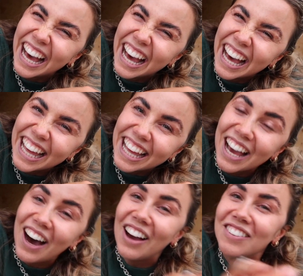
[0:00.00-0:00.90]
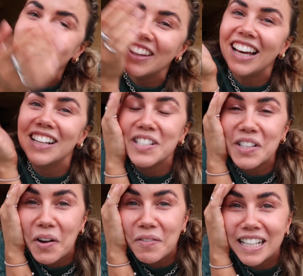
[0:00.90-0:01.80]
I've done that
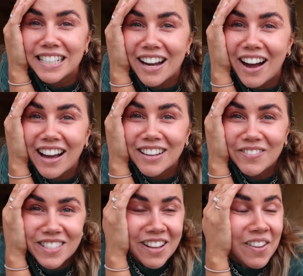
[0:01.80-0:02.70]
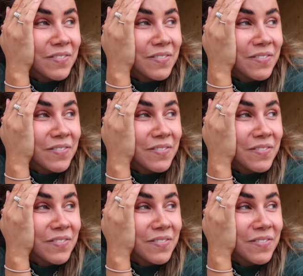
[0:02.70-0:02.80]
so many times.